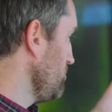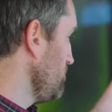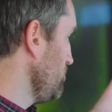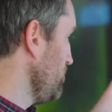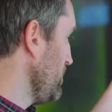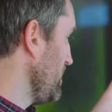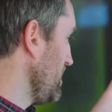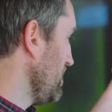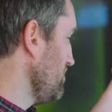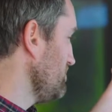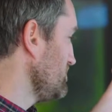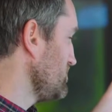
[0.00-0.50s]

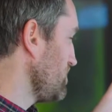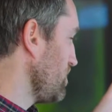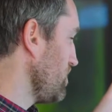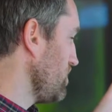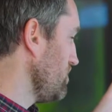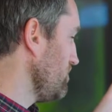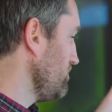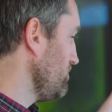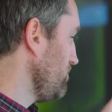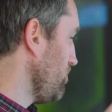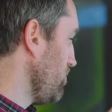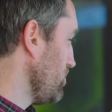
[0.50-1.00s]
We can
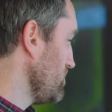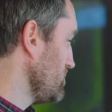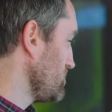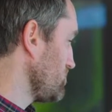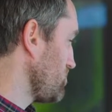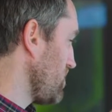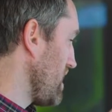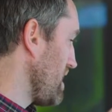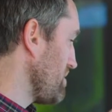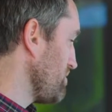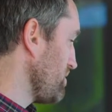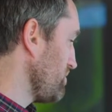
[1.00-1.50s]
observe or
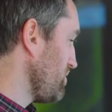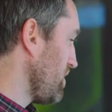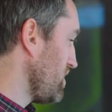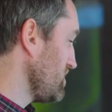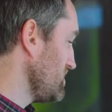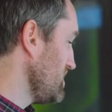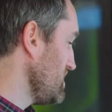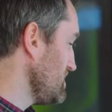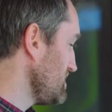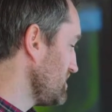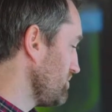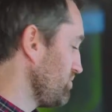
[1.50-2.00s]
describe or
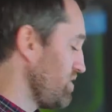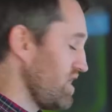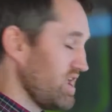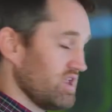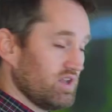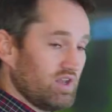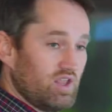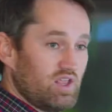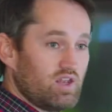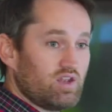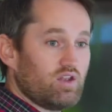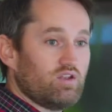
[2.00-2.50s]

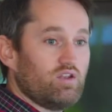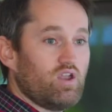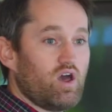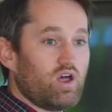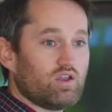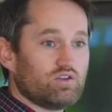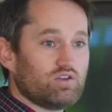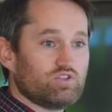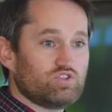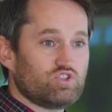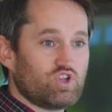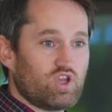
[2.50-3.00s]
participate in a
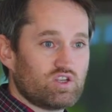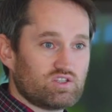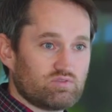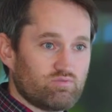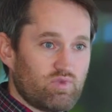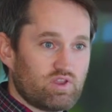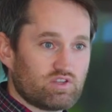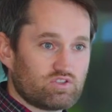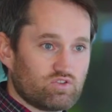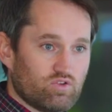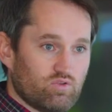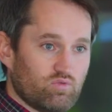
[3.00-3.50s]

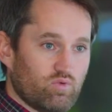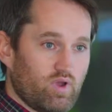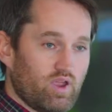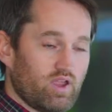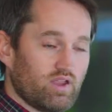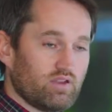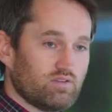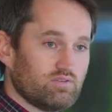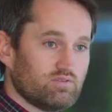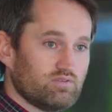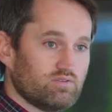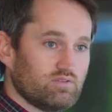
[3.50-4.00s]
non-judgmental
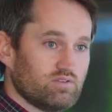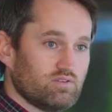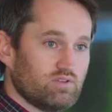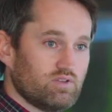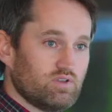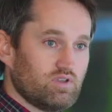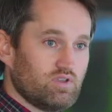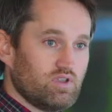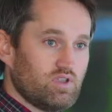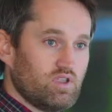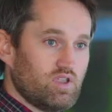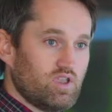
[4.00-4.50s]
way,
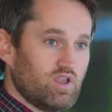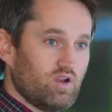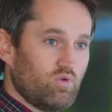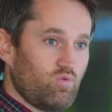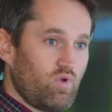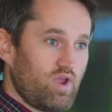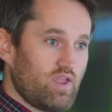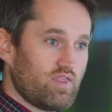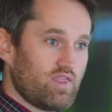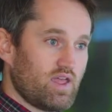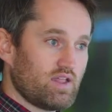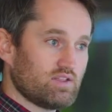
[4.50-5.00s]
in a
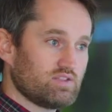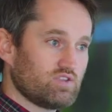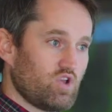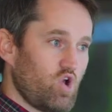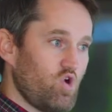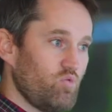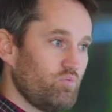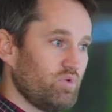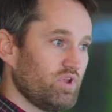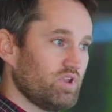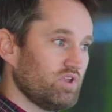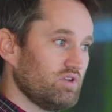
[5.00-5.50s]
way that's
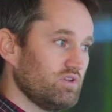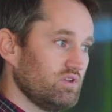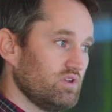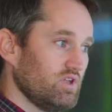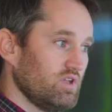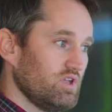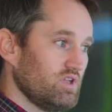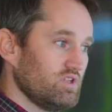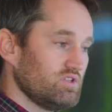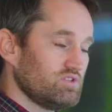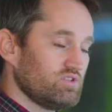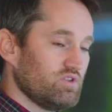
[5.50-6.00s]
open
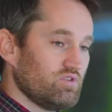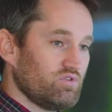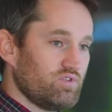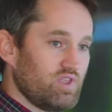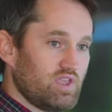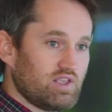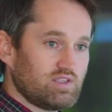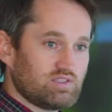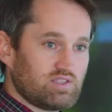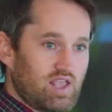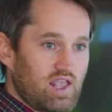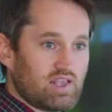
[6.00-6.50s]
to
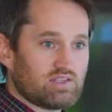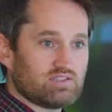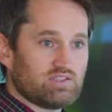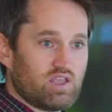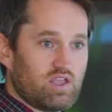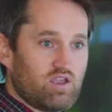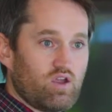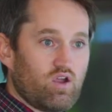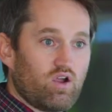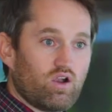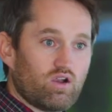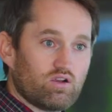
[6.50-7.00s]
things as
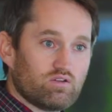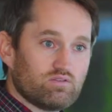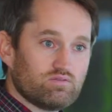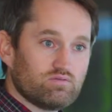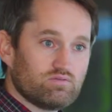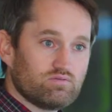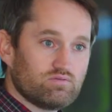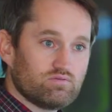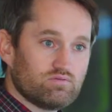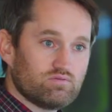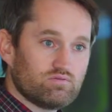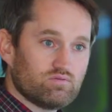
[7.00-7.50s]
they are,
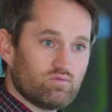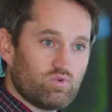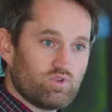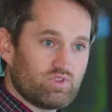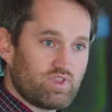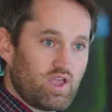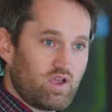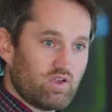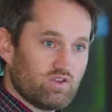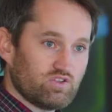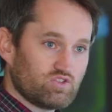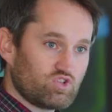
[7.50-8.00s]

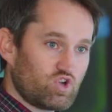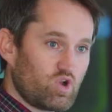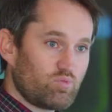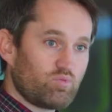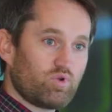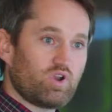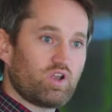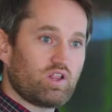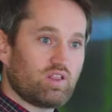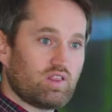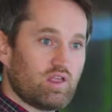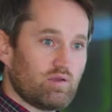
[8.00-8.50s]
without
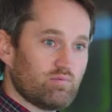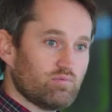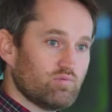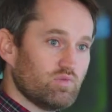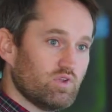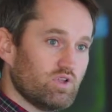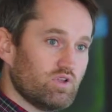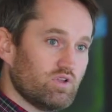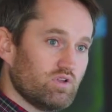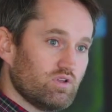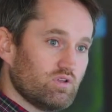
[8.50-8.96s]
interpreting them,